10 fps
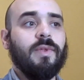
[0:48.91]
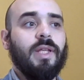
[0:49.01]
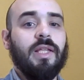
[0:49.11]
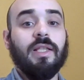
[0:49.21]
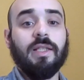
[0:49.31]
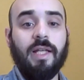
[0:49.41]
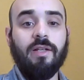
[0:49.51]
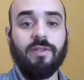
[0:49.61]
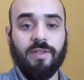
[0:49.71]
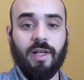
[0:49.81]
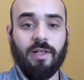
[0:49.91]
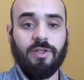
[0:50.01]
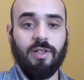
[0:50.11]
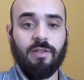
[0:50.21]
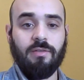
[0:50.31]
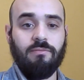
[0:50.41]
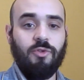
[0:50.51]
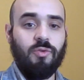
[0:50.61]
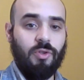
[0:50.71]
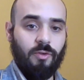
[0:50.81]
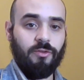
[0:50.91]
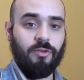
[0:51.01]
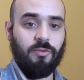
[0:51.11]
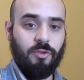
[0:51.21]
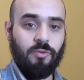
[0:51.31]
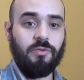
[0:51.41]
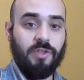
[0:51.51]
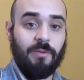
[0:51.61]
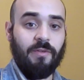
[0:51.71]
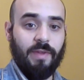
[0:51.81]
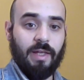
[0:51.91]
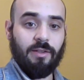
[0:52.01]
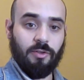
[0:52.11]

In the later section, you can also do some of that